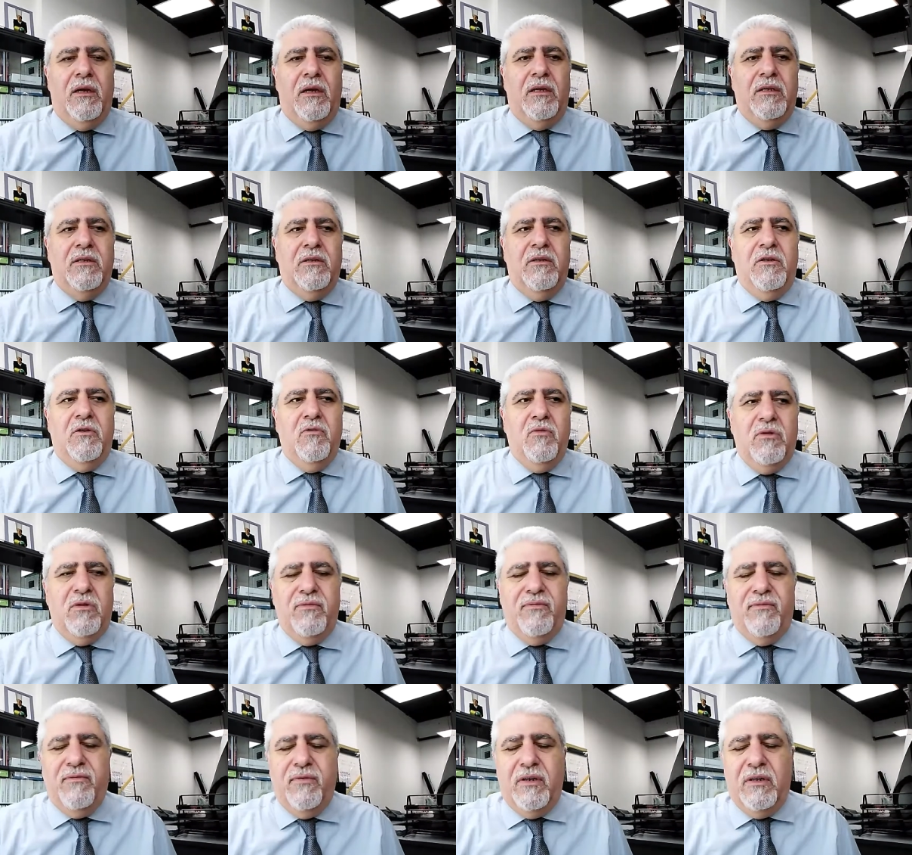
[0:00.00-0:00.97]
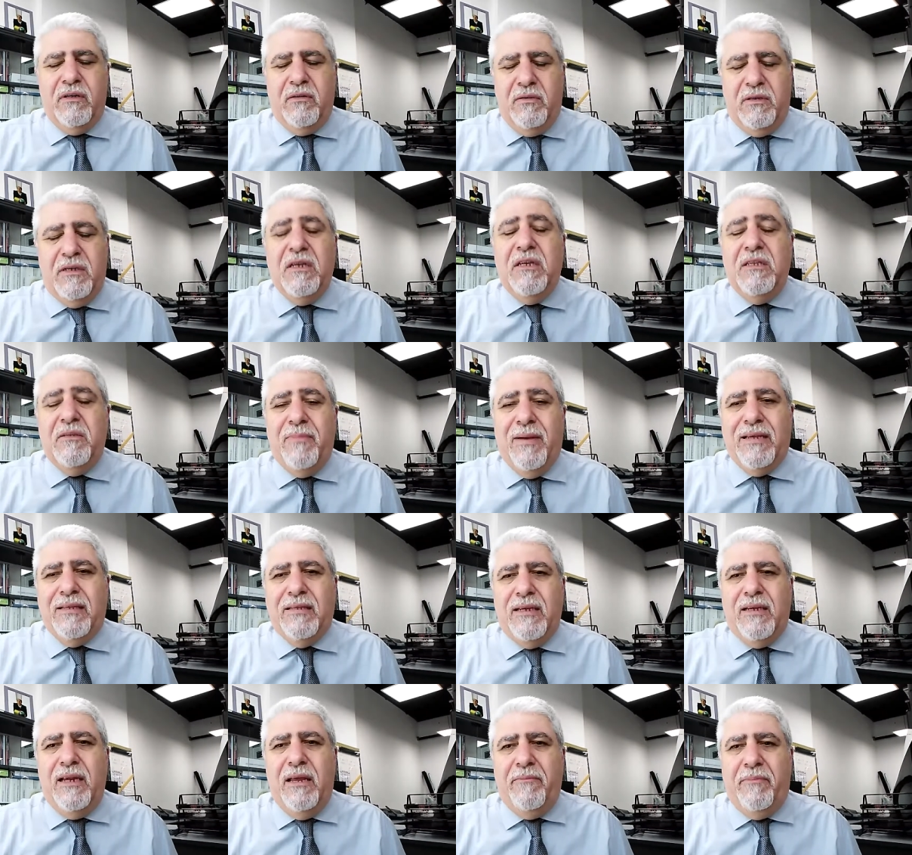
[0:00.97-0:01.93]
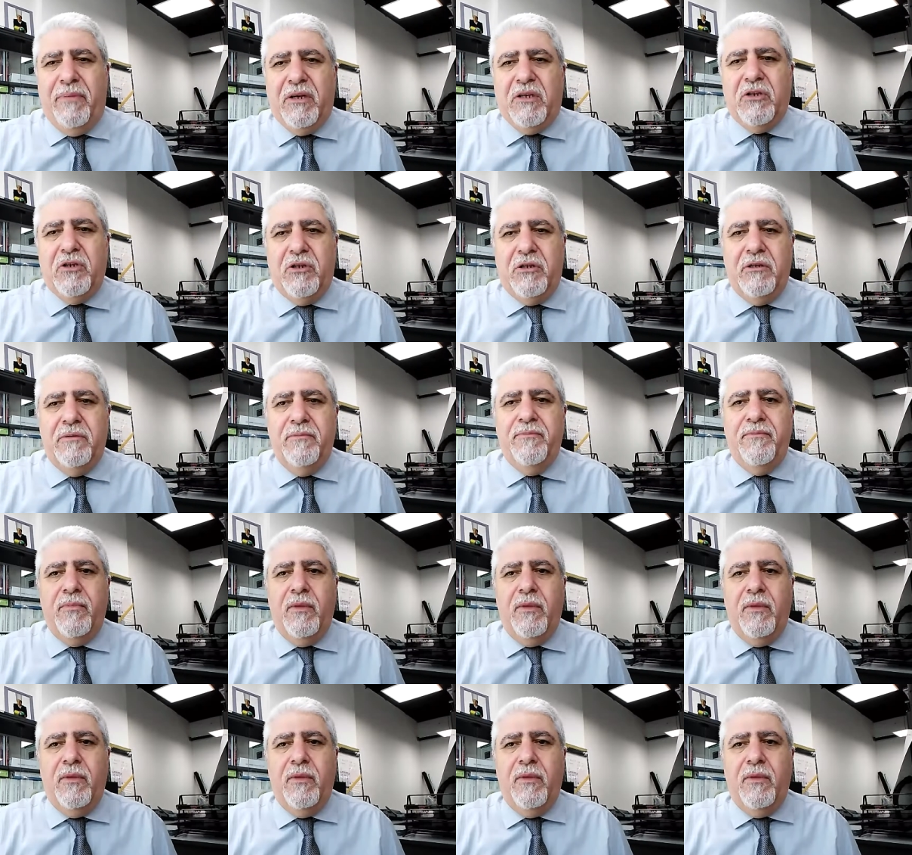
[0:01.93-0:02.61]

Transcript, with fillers: is, use, uh, is basically a picture